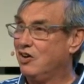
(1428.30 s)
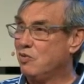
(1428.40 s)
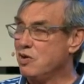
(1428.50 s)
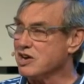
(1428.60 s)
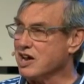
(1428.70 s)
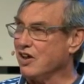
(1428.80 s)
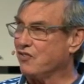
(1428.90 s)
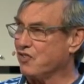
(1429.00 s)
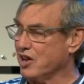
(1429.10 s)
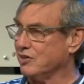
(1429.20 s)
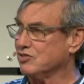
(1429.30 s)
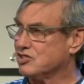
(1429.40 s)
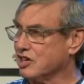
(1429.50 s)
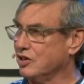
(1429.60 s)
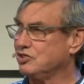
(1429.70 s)
What I found
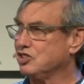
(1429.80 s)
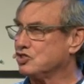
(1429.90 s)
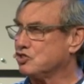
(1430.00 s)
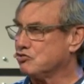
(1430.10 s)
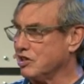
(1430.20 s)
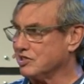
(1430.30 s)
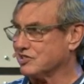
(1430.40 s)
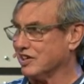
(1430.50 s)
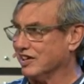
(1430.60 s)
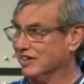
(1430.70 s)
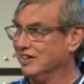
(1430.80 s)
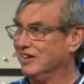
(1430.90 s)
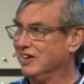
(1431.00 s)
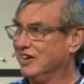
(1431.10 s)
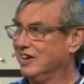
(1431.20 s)
so distressing
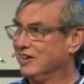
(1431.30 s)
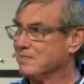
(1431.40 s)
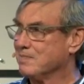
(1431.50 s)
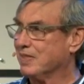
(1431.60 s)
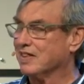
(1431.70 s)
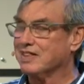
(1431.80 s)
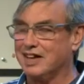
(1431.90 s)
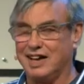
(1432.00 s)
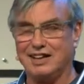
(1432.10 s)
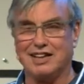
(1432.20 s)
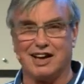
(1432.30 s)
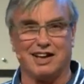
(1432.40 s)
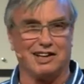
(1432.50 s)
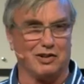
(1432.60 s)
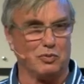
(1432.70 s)
that
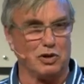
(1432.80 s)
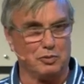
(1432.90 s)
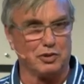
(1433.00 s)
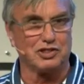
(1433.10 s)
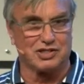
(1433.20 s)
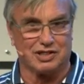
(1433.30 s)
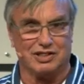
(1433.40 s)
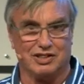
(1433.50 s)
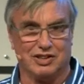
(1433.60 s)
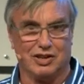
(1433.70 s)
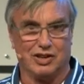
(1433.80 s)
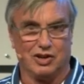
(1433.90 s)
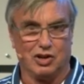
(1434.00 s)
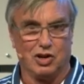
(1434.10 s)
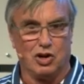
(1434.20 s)
night in Wilmington
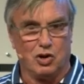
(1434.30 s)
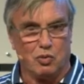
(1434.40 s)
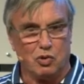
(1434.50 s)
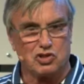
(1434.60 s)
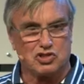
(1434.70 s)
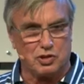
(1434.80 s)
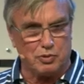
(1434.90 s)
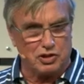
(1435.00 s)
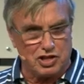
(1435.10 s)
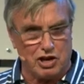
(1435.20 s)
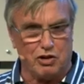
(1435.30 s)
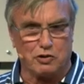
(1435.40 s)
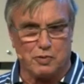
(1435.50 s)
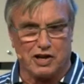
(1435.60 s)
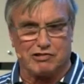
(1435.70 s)
was to be
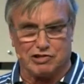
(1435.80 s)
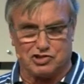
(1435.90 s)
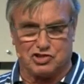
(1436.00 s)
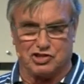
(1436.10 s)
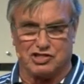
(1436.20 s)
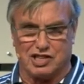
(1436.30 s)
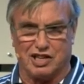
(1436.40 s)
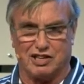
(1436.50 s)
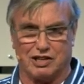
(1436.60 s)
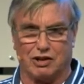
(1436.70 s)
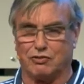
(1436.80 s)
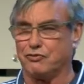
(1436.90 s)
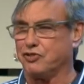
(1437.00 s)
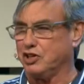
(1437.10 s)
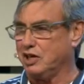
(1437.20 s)
told by Christians I had known
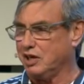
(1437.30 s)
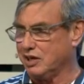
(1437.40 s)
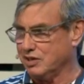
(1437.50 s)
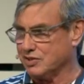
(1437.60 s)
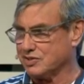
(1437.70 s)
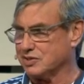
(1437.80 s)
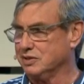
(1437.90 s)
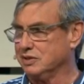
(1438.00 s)
for years